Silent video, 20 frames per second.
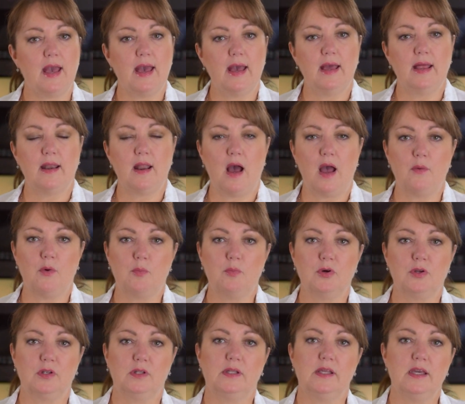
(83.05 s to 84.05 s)
and I will
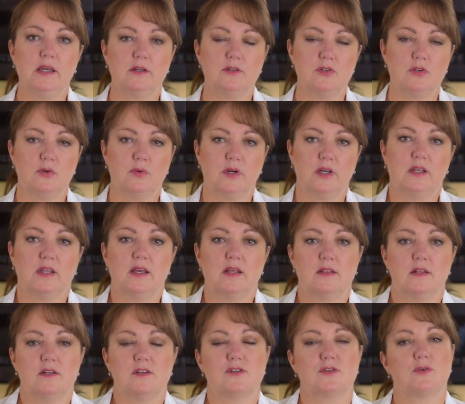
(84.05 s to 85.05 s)
put a link to it
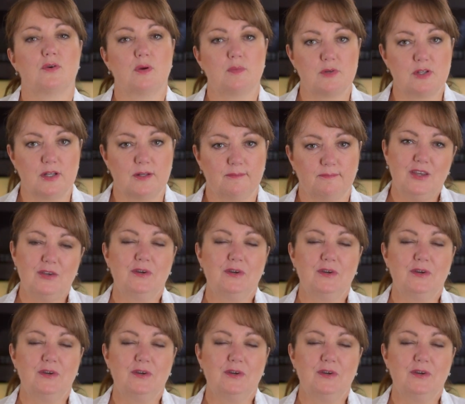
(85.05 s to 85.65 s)
in the description.